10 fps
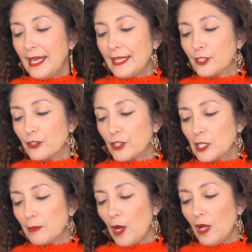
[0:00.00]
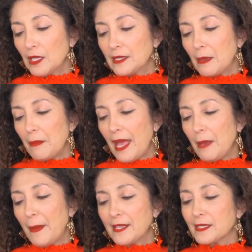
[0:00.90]
It's their small
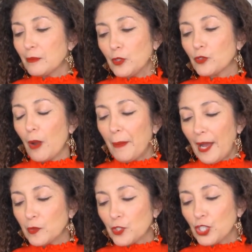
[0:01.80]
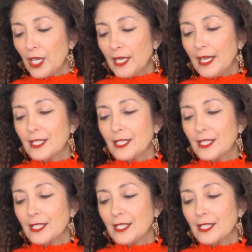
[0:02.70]
Tame by Samudra pouch.